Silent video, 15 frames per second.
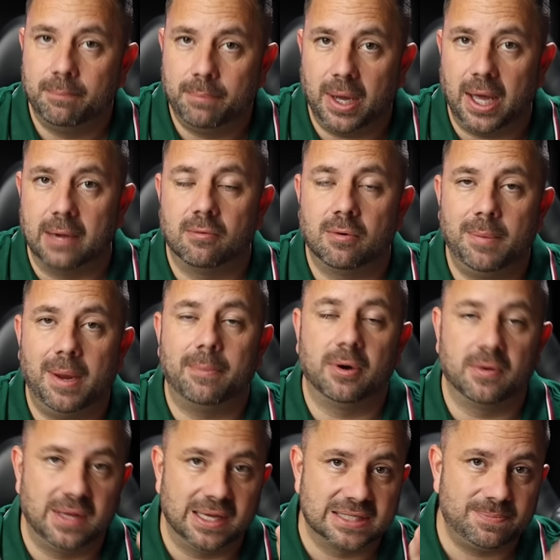But
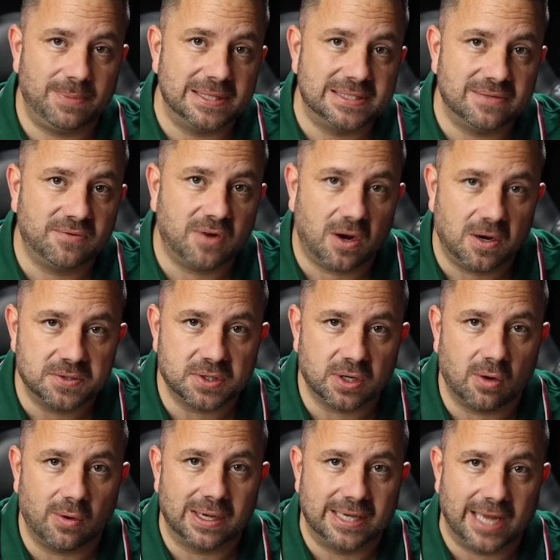remember, the expensive cars are
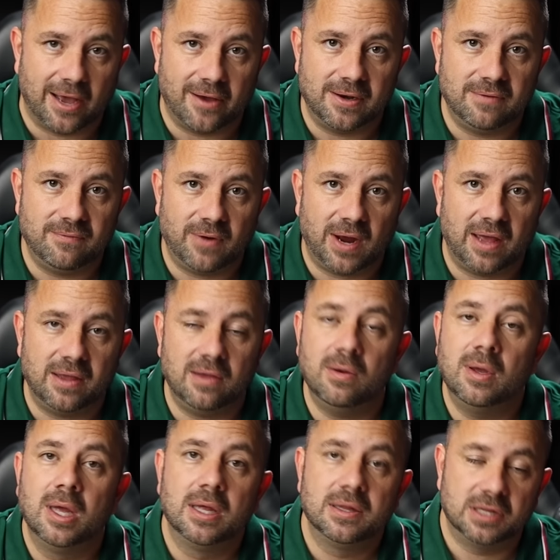going down in value.
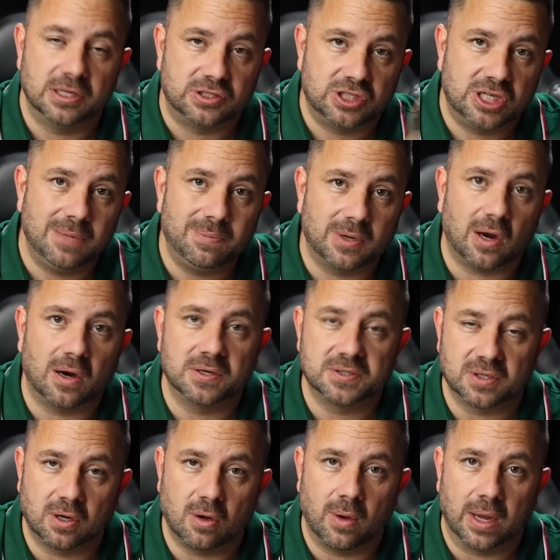The cheap
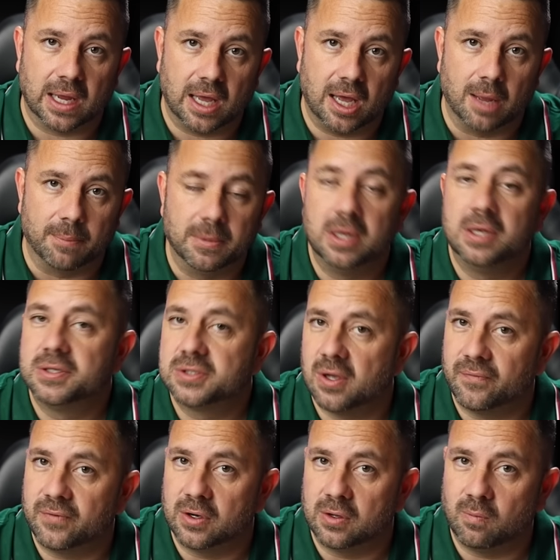cars are going up. So
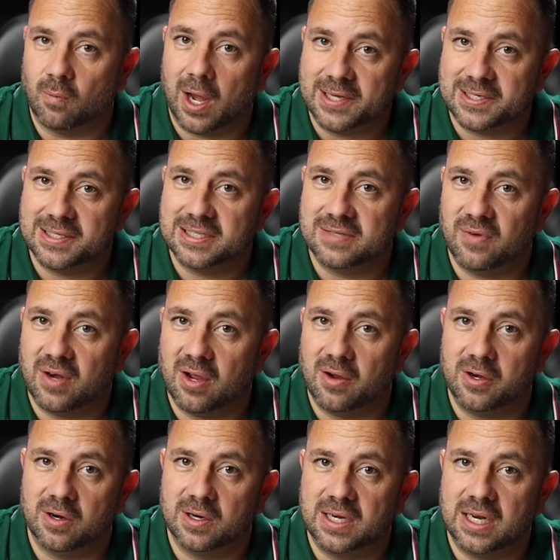if you're watching this video
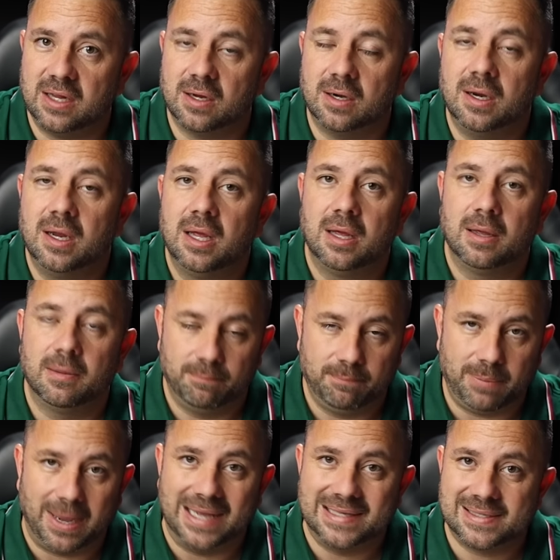and you're a dealer,
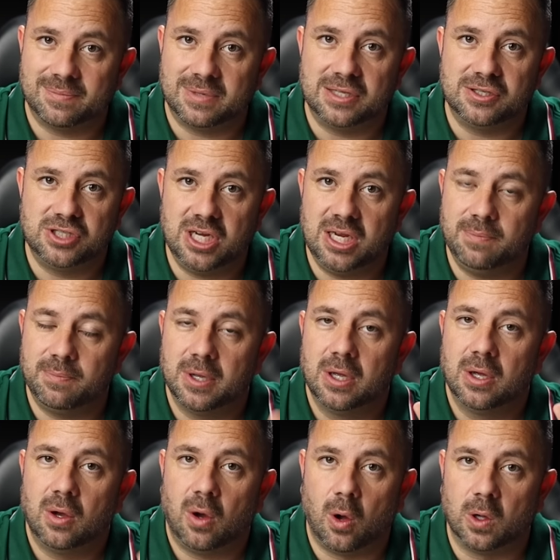buy something cheap.
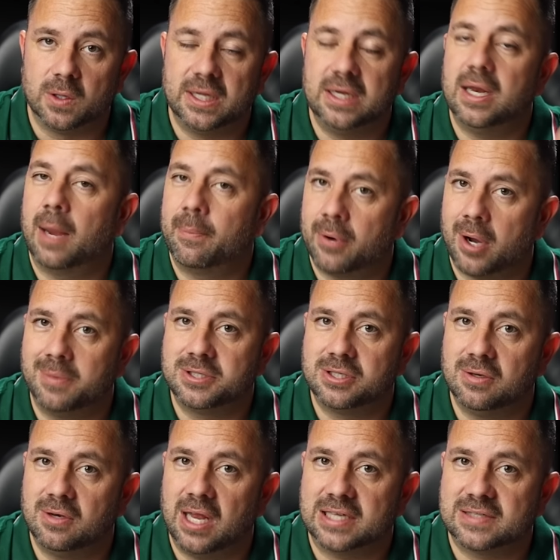Hold it. I promise
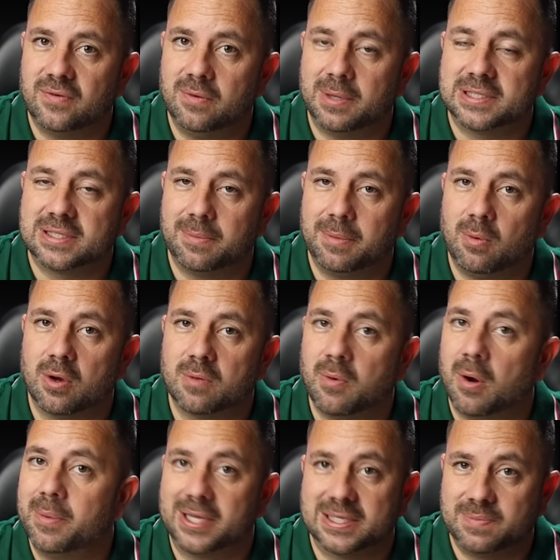you in the next few months, it'll be worth
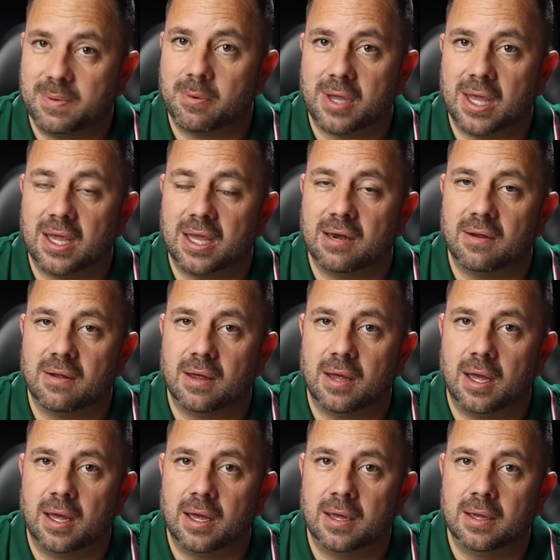more because people can't get
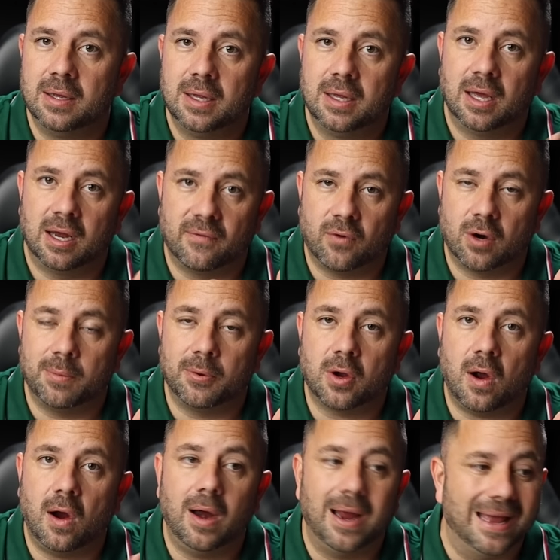an affordable
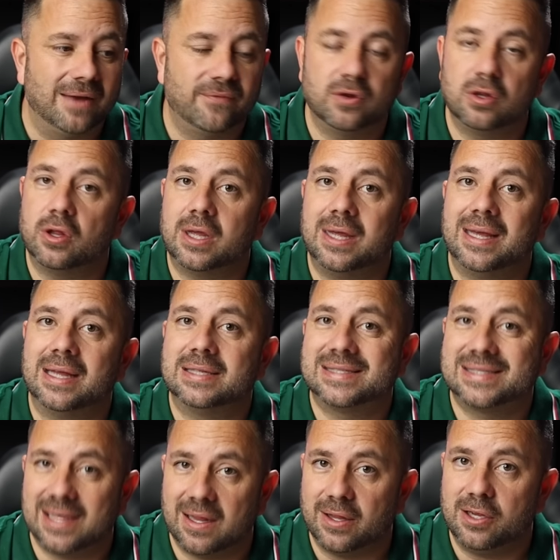car. And if you're looking at
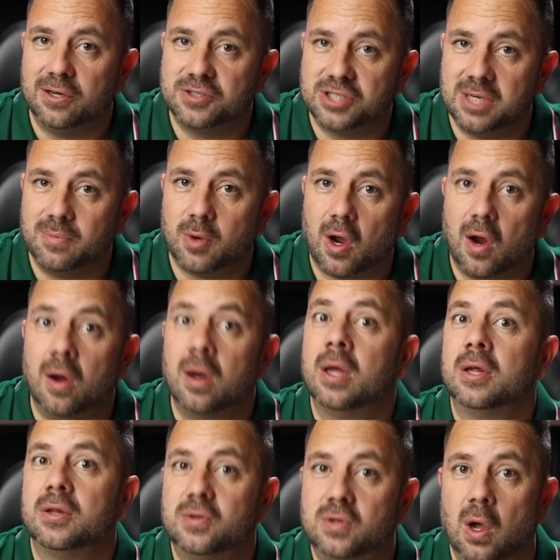selling your cheap car,
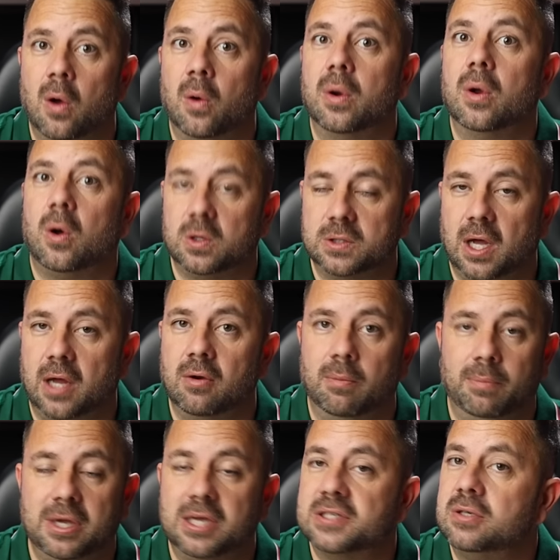don't. Hold on to
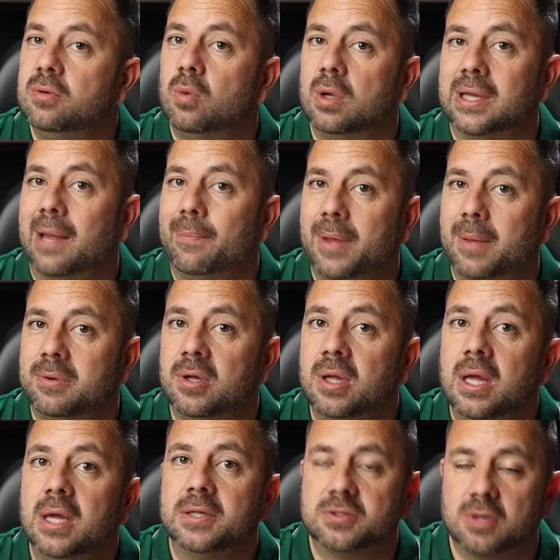it because you will not be able
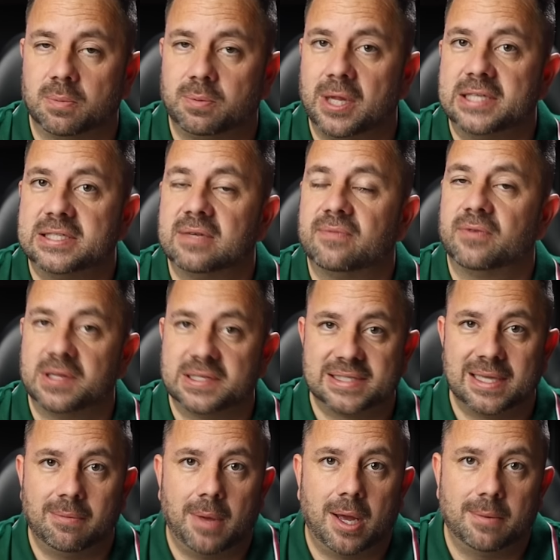to replace it for the
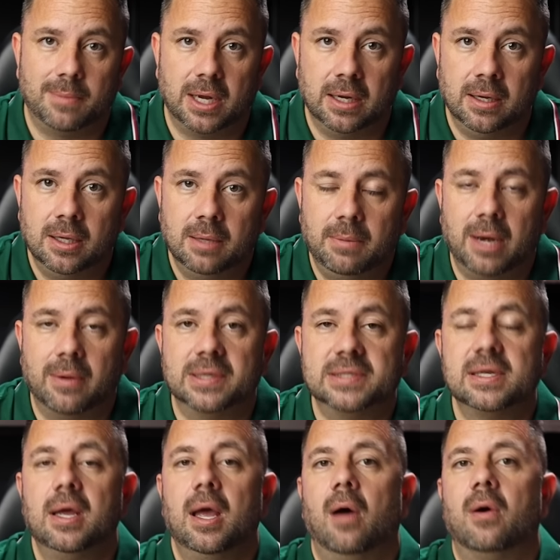same amount of money. Anyways,
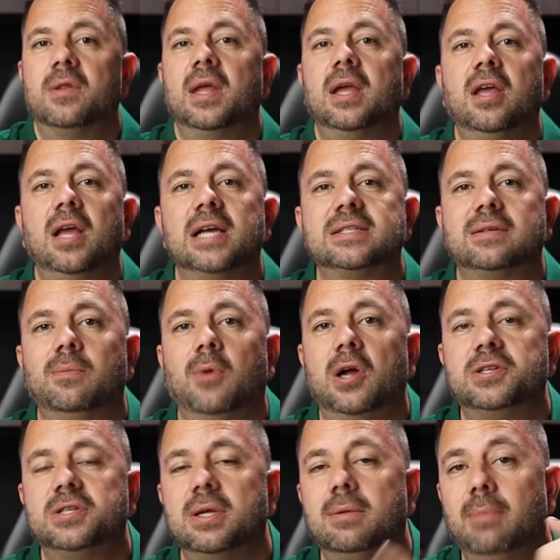I want to thank you guys for
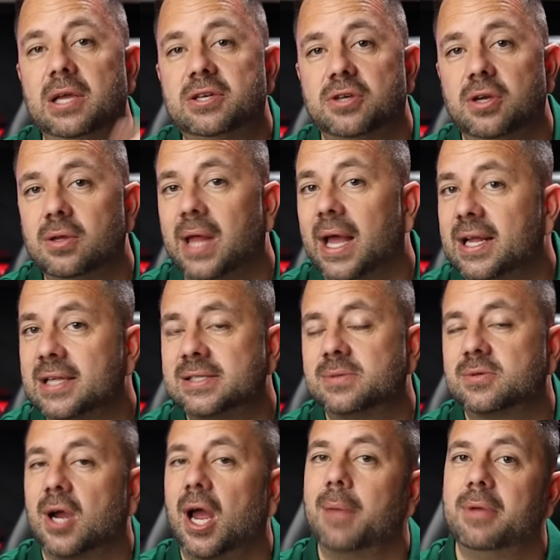watching. Make sure you like and
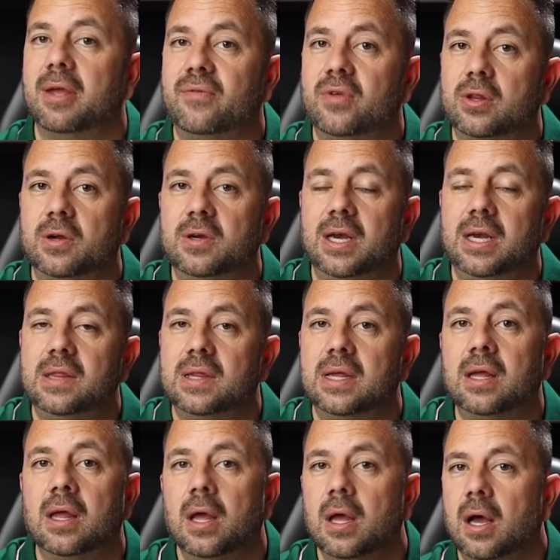subscribe if you learned
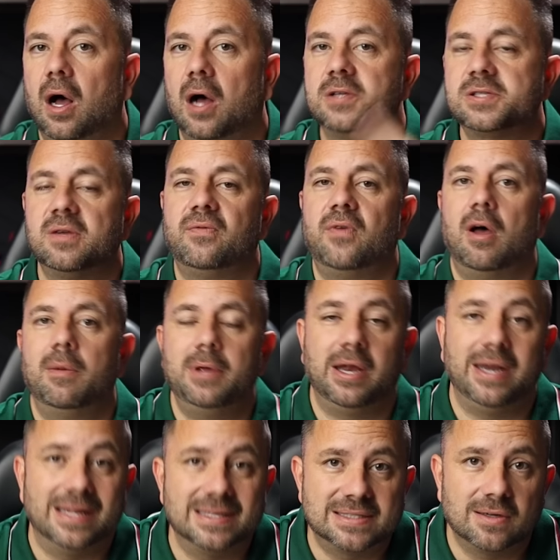anything. Also, follow me
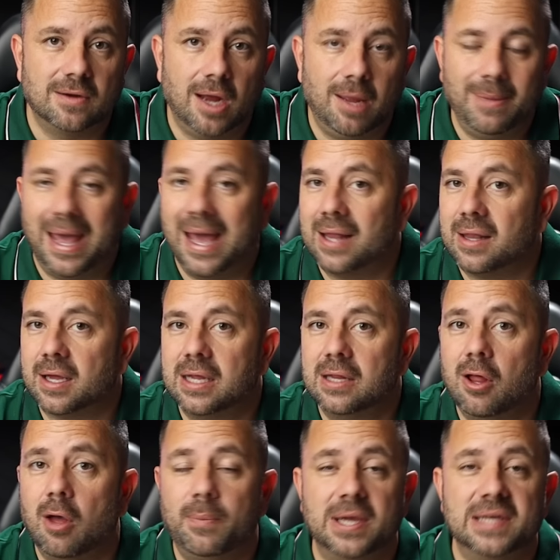on Instagram at Lucky
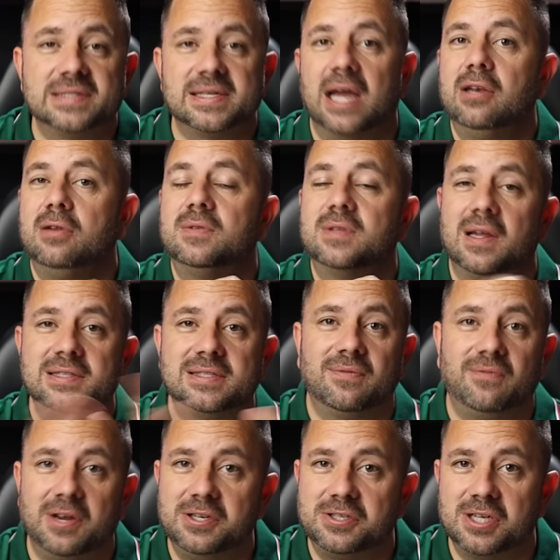Lopez. I do tons of
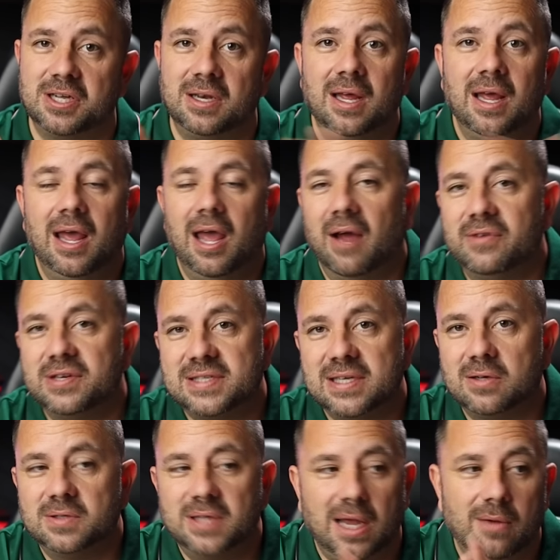funny shit every
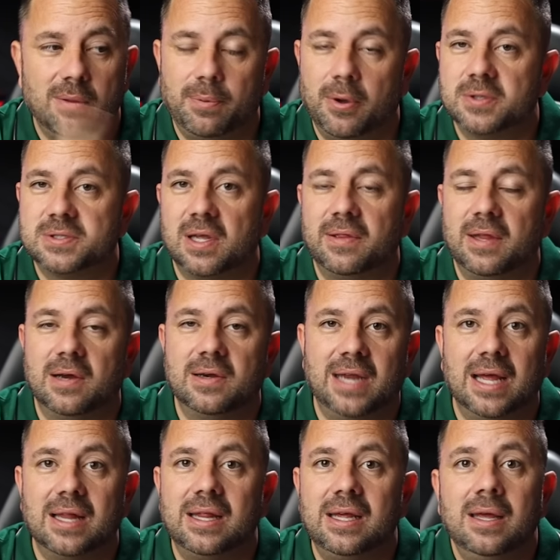single day. We post on there
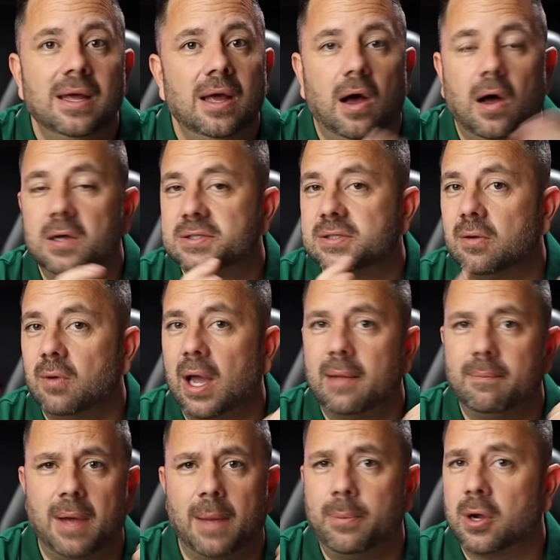daily. Also, I
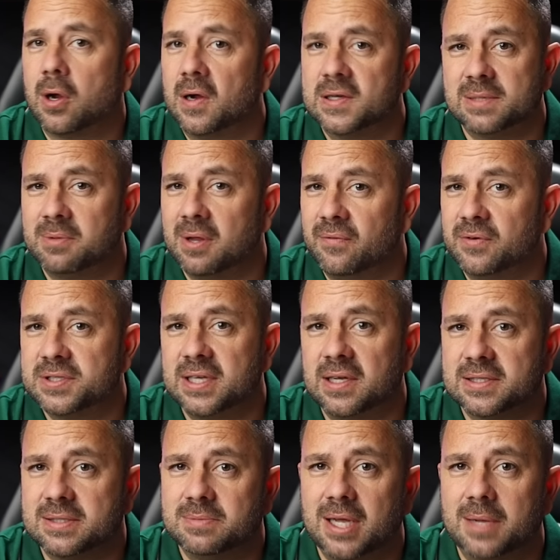put cars up there for
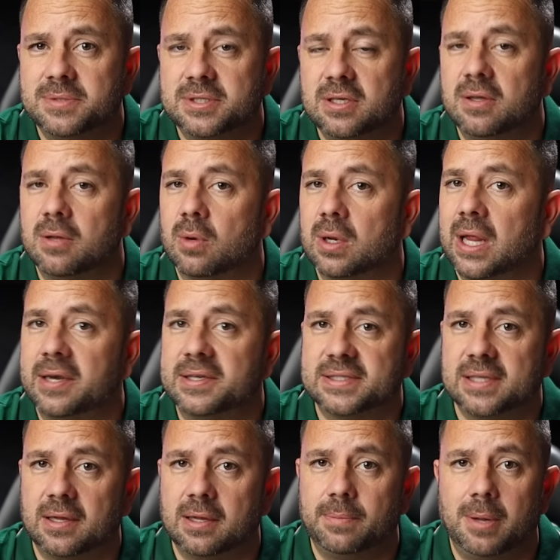sale sometimes too that we're allowed to
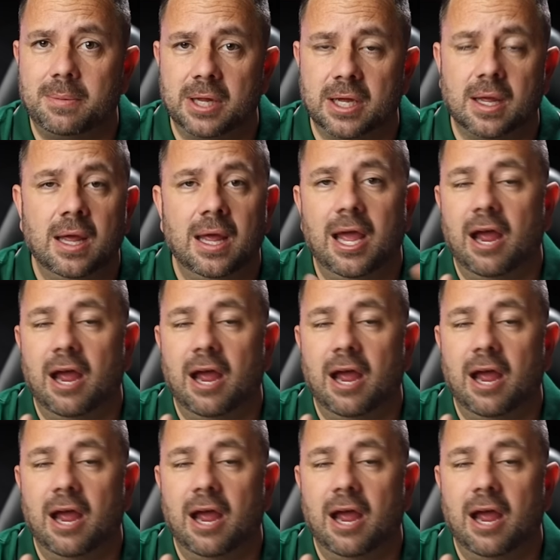sell to the public.